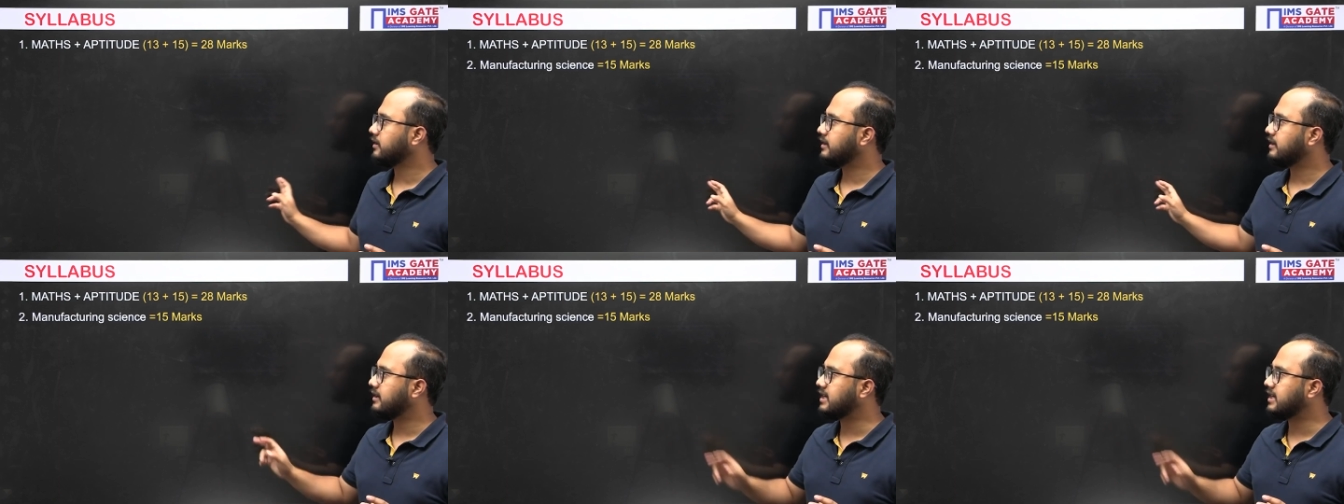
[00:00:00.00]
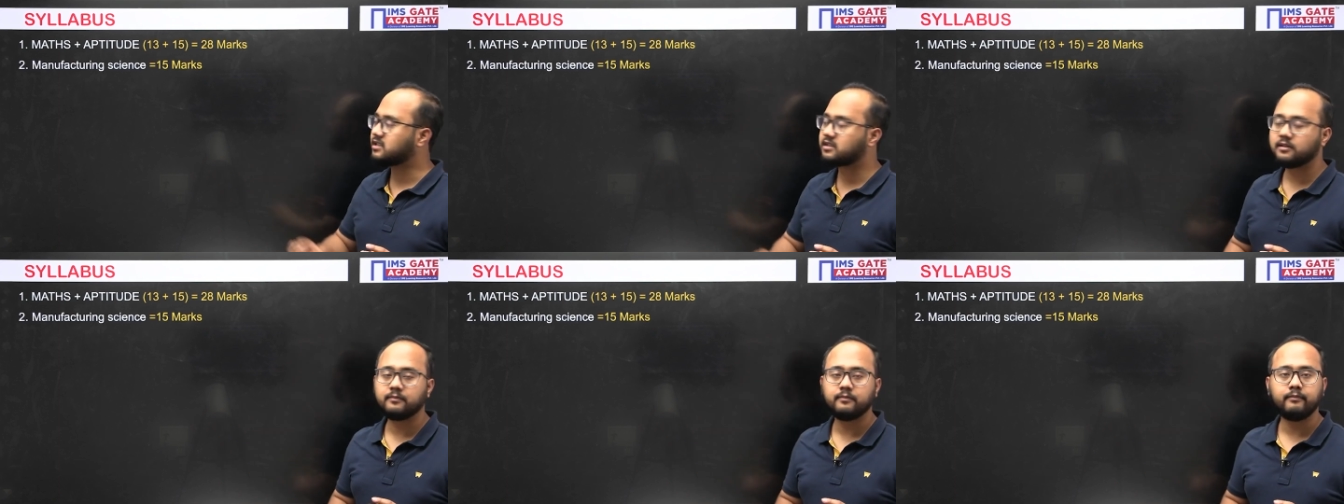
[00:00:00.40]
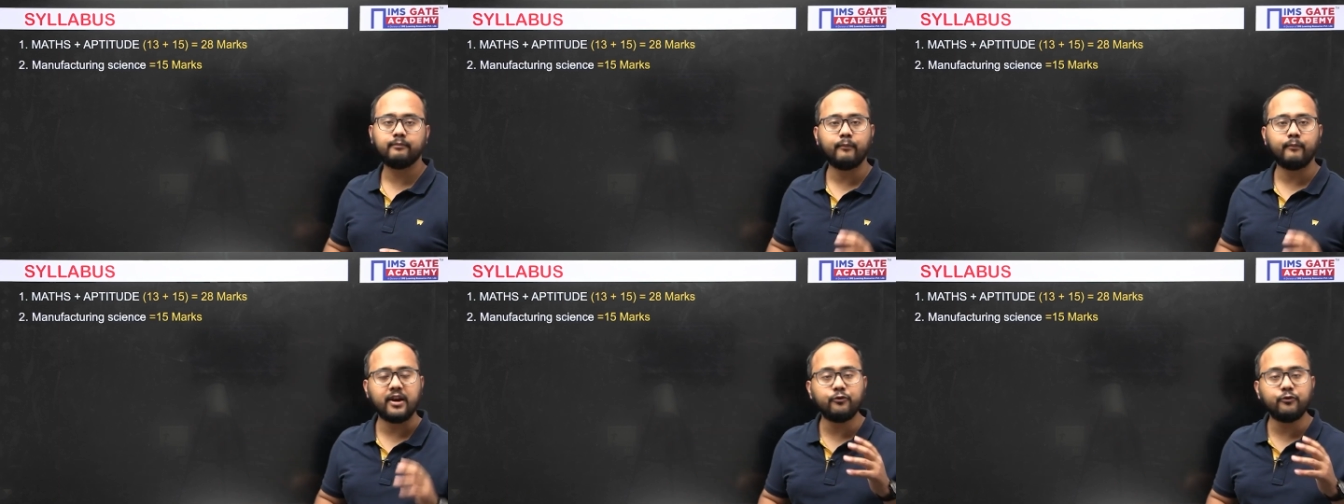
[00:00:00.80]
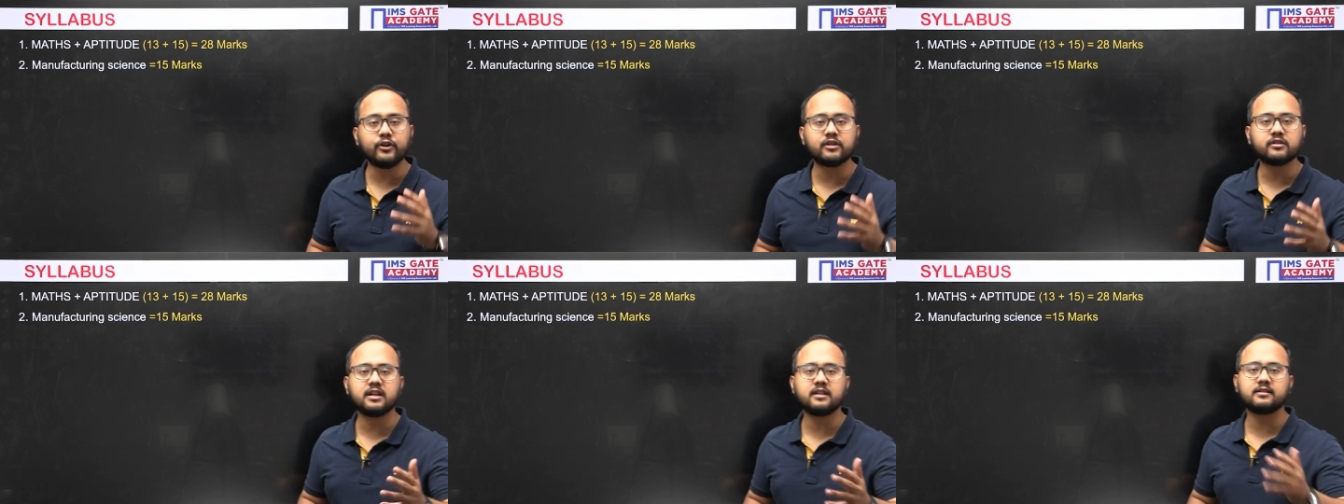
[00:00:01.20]
Next,
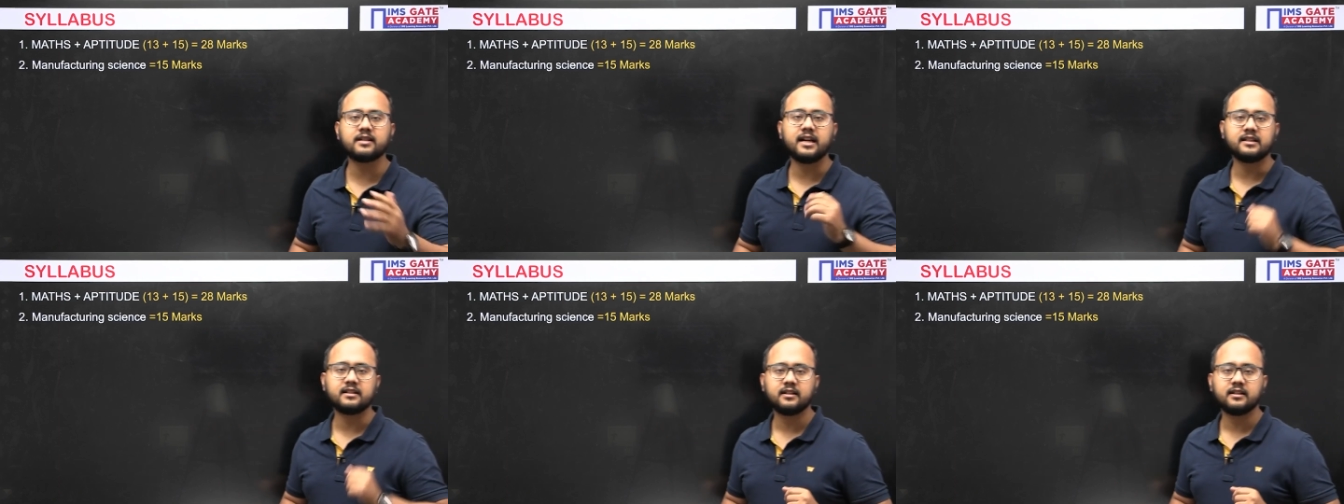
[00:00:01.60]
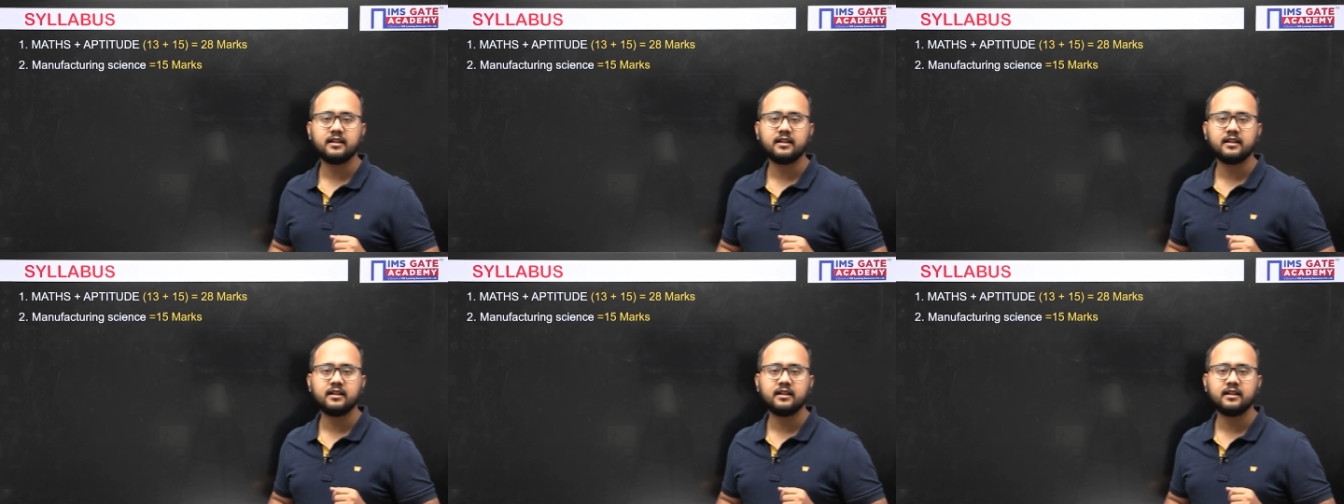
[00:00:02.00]
manufacturing science,